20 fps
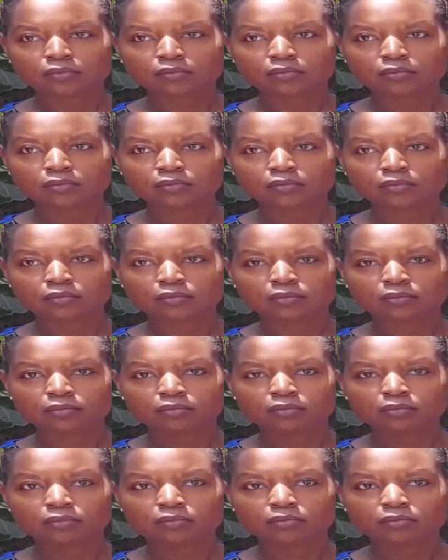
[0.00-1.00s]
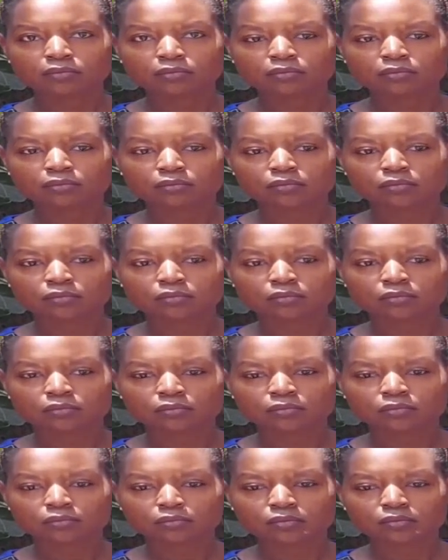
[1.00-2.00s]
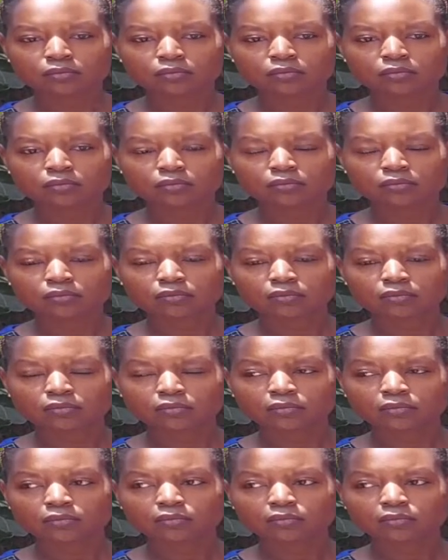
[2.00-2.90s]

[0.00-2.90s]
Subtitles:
(not speaking)